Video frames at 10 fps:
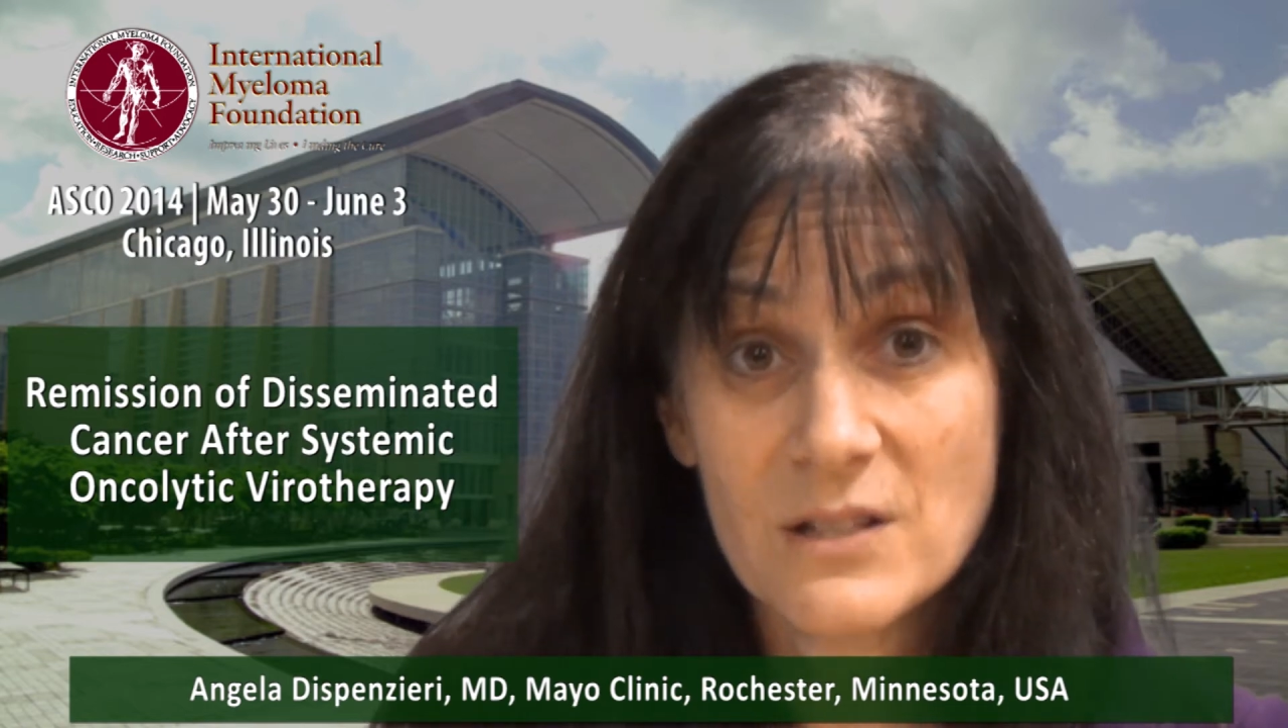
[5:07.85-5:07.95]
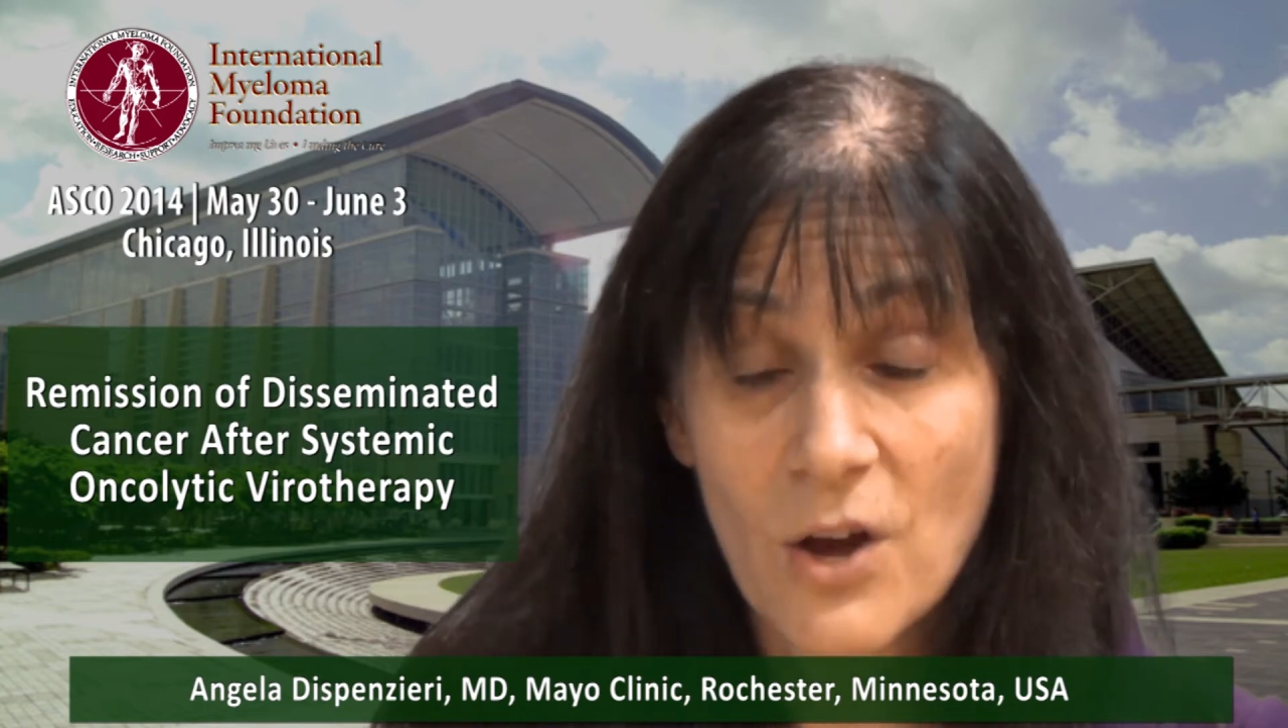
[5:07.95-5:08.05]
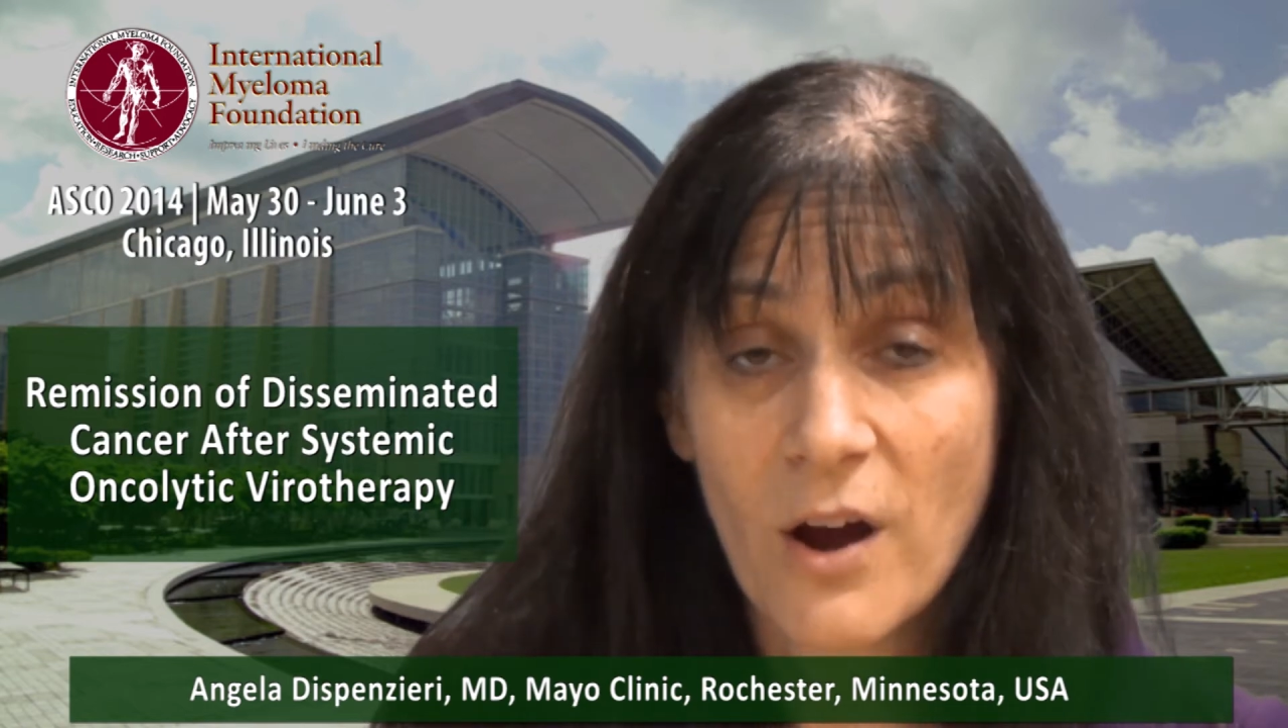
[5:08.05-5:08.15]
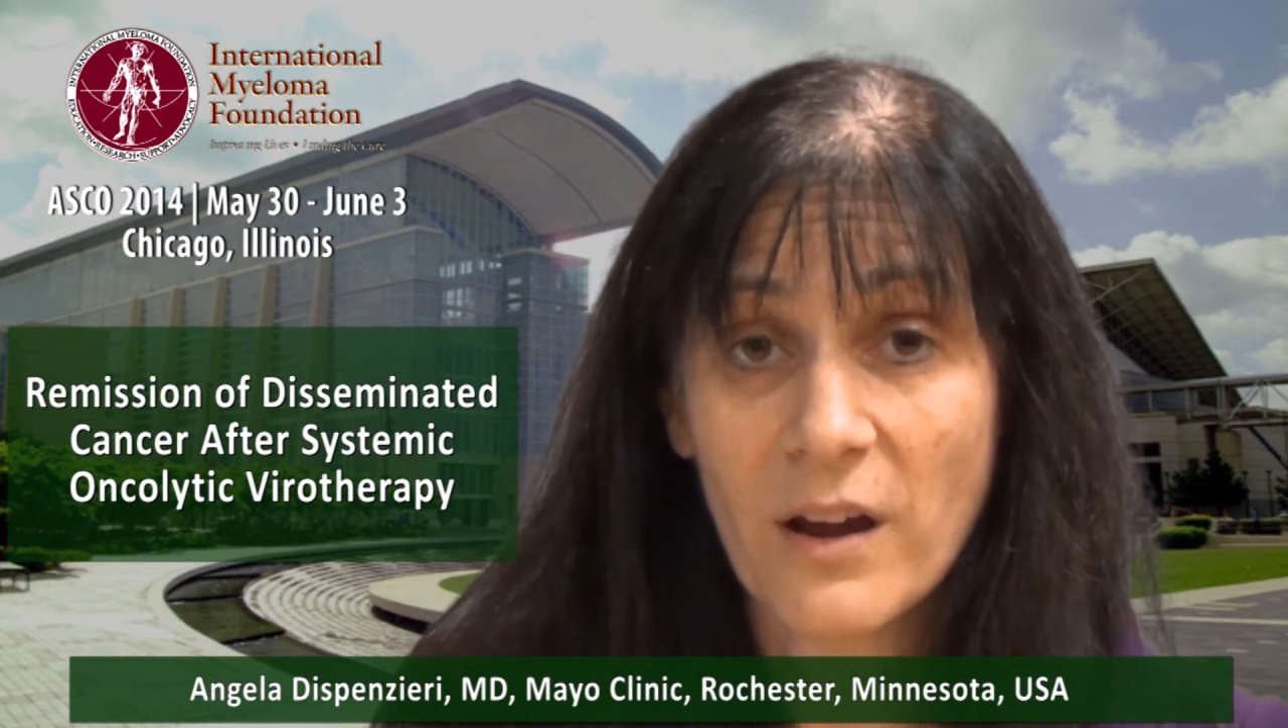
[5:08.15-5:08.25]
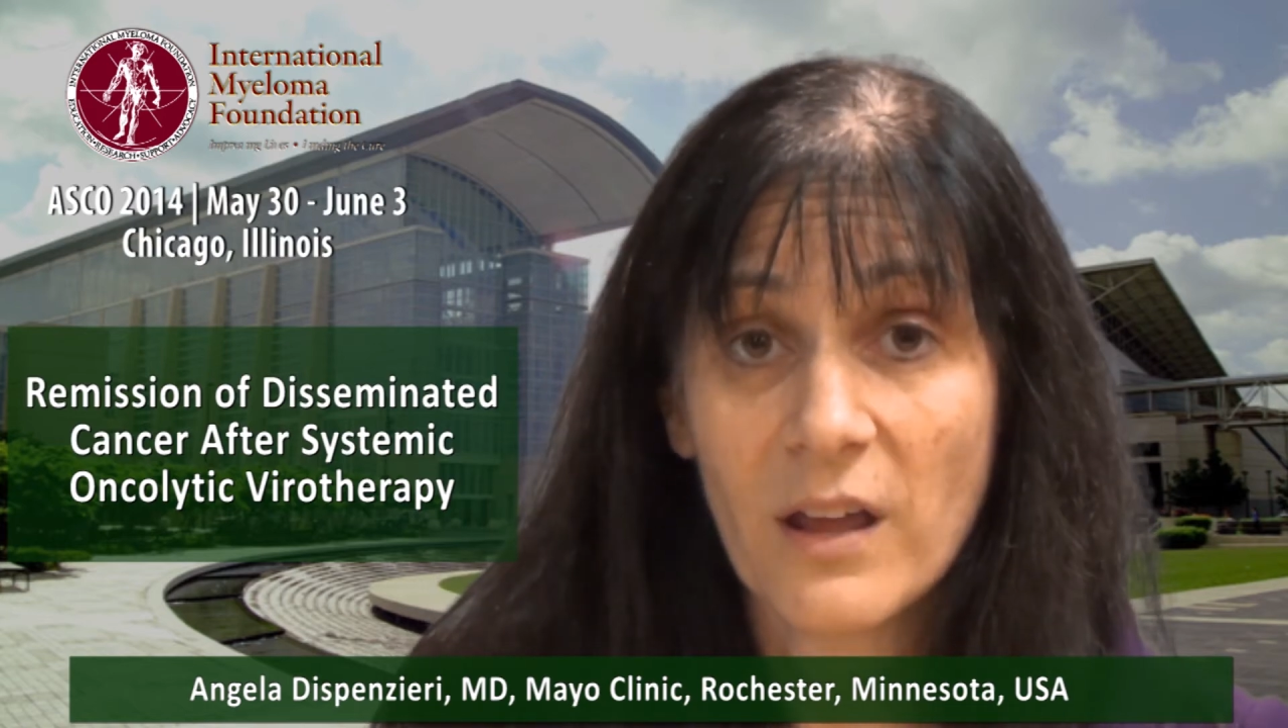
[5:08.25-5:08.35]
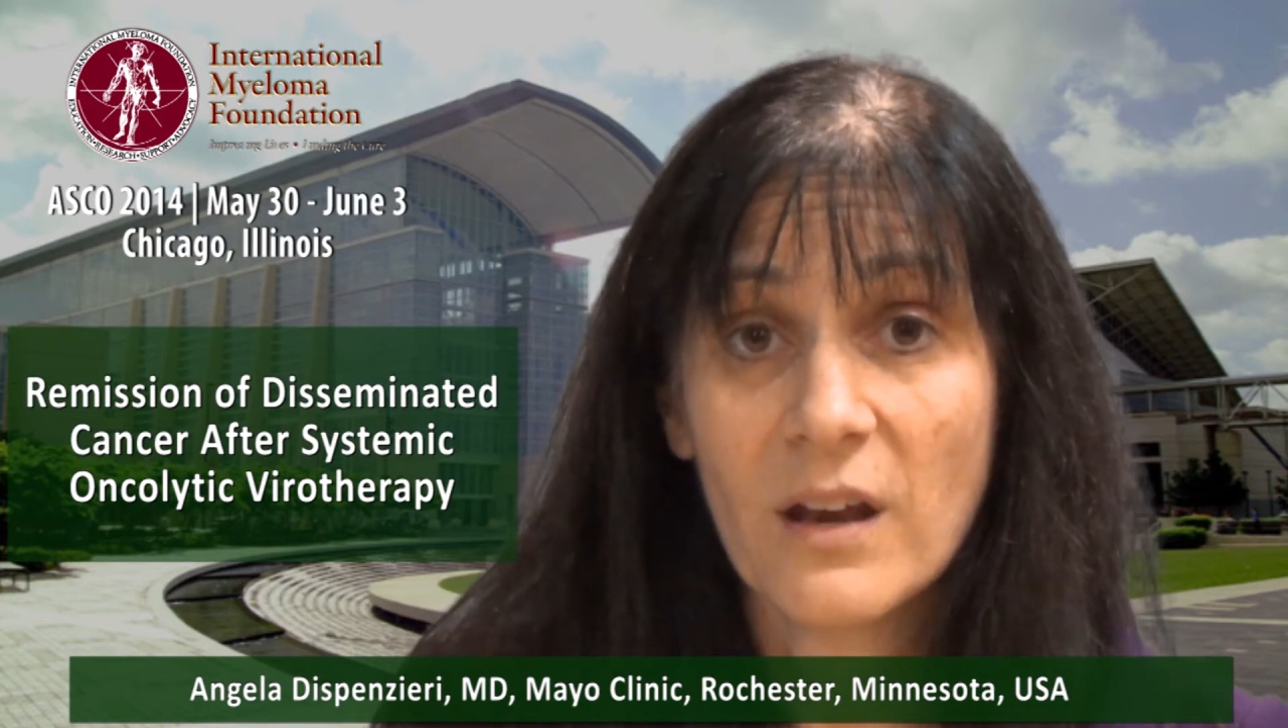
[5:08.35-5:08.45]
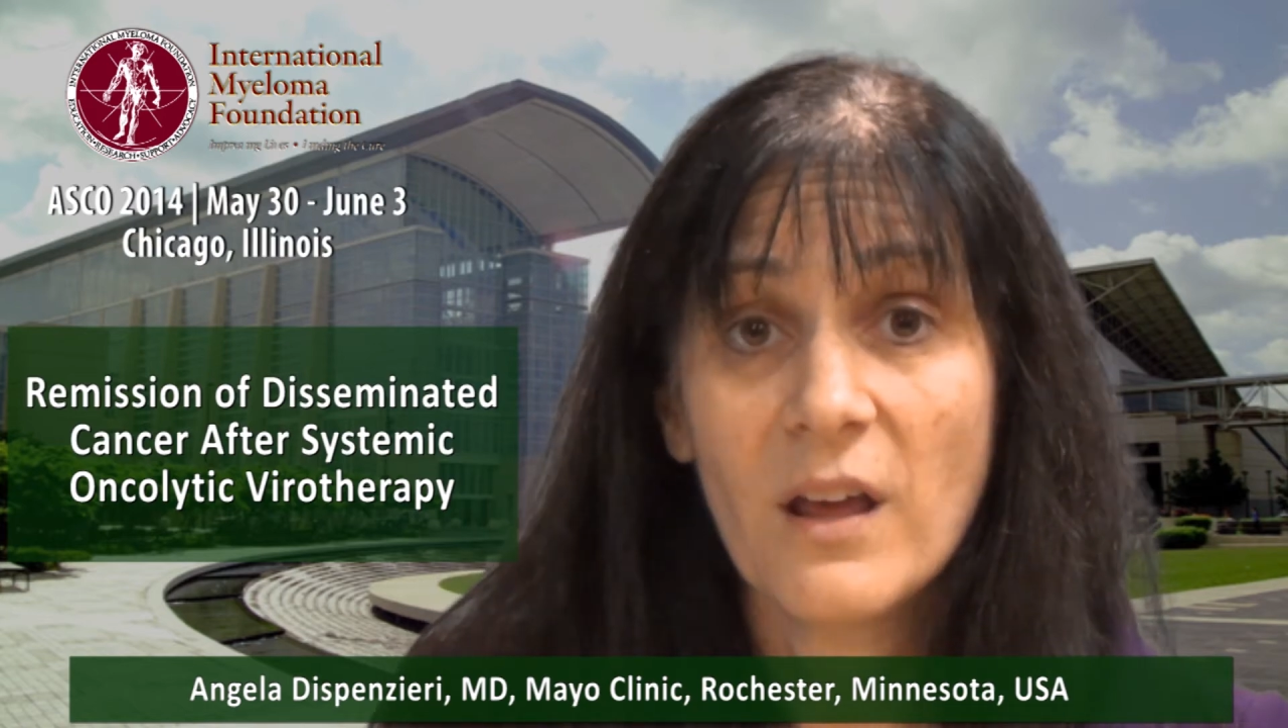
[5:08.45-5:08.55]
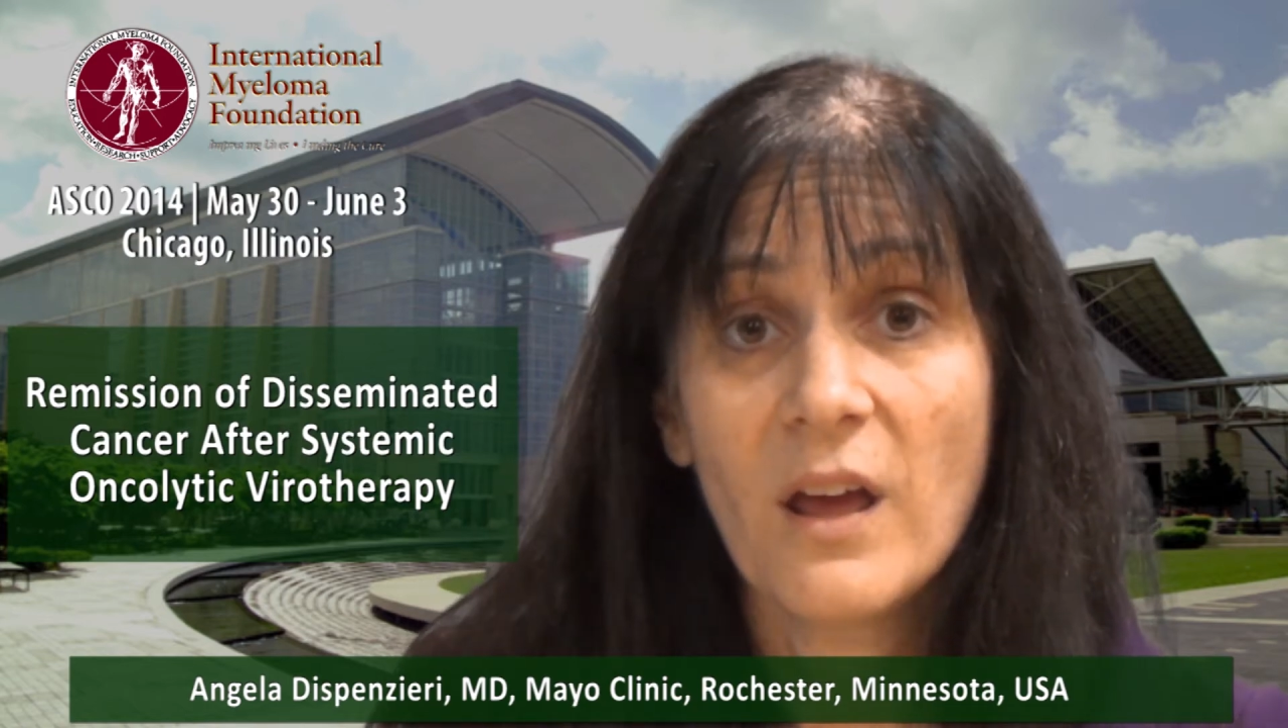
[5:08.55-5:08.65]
target